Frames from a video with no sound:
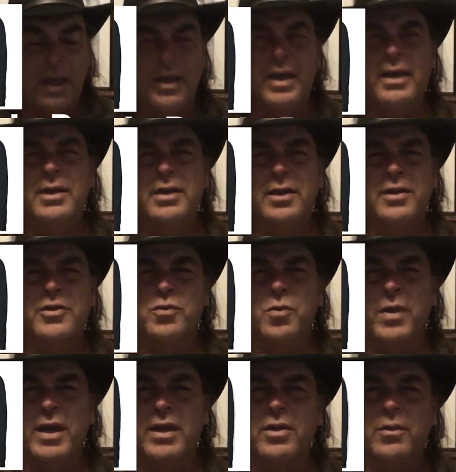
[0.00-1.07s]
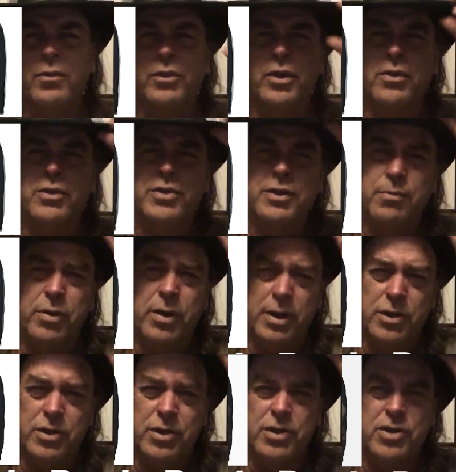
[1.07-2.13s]
Getting to this week, you will notice the
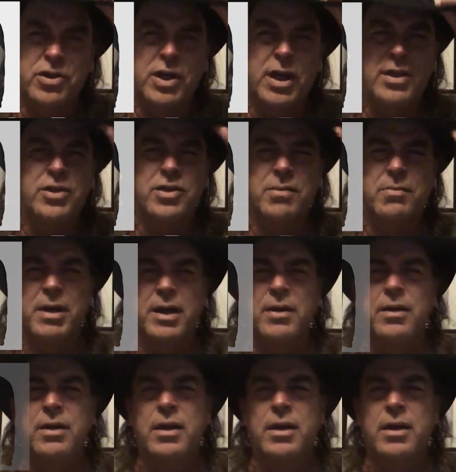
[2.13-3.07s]
production's changed a bit.